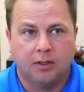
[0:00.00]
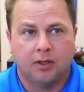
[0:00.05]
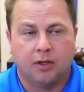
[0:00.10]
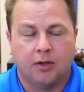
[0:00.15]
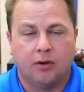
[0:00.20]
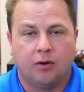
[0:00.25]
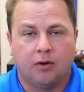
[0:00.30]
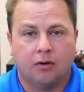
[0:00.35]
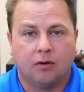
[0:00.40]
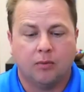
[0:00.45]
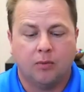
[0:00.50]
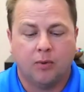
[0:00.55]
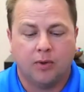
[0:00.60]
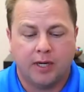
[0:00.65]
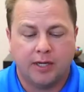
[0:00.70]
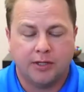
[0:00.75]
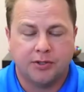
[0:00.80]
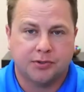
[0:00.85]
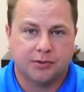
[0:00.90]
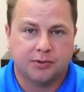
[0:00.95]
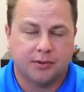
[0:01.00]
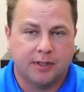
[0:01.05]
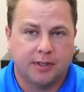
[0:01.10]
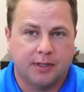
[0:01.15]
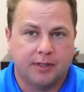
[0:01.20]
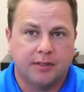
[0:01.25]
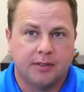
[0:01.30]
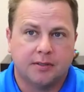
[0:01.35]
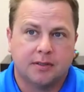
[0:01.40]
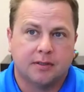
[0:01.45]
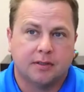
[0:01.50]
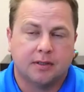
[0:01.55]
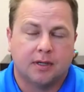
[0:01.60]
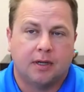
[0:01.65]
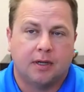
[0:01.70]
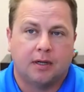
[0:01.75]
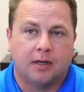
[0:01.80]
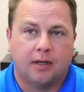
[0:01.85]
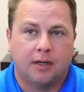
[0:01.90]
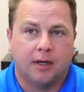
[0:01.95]
nor would I treat
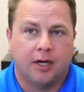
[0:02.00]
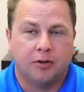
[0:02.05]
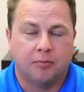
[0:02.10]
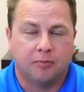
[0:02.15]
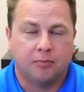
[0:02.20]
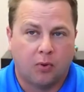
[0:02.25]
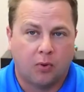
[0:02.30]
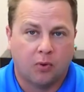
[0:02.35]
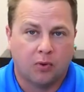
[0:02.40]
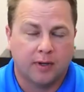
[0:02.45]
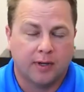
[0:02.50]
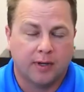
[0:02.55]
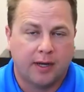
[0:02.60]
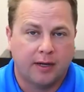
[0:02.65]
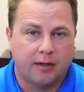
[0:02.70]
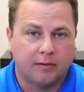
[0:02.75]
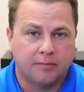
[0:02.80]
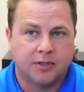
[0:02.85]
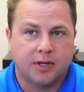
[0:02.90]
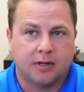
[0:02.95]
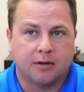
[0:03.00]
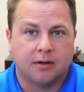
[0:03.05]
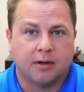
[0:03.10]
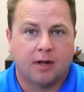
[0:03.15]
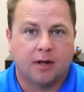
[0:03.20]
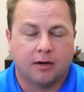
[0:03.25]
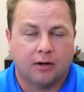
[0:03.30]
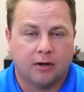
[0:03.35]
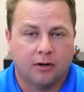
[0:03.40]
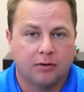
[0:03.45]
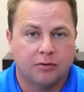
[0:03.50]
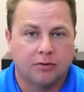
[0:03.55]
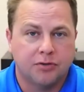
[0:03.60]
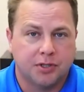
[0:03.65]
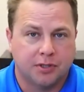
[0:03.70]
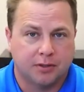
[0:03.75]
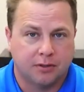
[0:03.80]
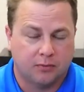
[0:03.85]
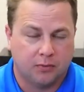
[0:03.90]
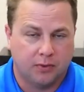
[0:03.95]
important items that are not
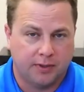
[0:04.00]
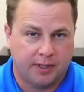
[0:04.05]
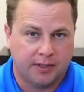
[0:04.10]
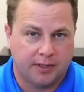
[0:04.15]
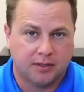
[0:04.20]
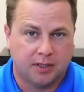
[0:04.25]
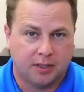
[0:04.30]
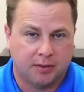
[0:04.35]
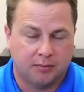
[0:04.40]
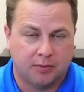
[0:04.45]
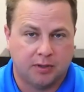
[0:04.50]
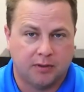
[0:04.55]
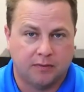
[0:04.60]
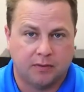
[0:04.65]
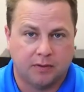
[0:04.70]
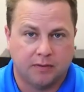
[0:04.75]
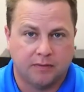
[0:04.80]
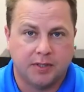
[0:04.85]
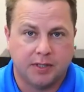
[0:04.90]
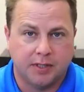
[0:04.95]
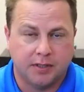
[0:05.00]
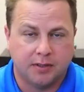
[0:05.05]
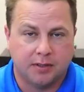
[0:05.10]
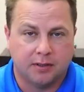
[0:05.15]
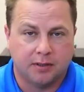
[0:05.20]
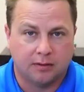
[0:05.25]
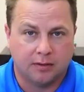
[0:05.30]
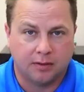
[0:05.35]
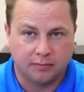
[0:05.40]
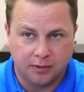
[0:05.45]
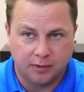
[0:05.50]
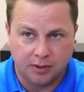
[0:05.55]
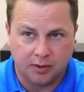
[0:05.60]
urgent with that same level of detail.